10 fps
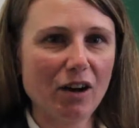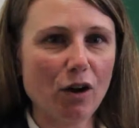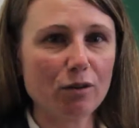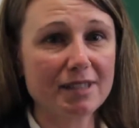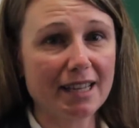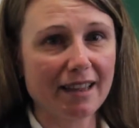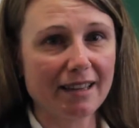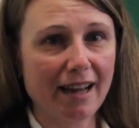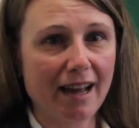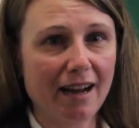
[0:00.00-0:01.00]
All Together
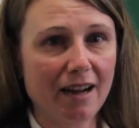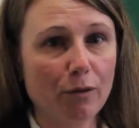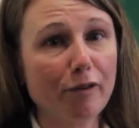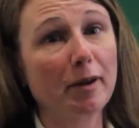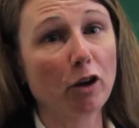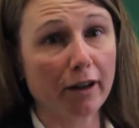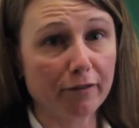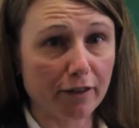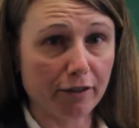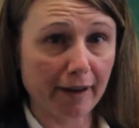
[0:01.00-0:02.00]
Now, we've been going
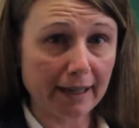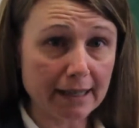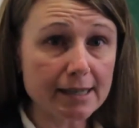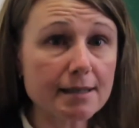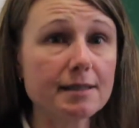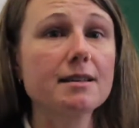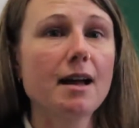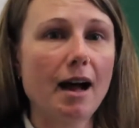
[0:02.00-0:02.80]
for three years.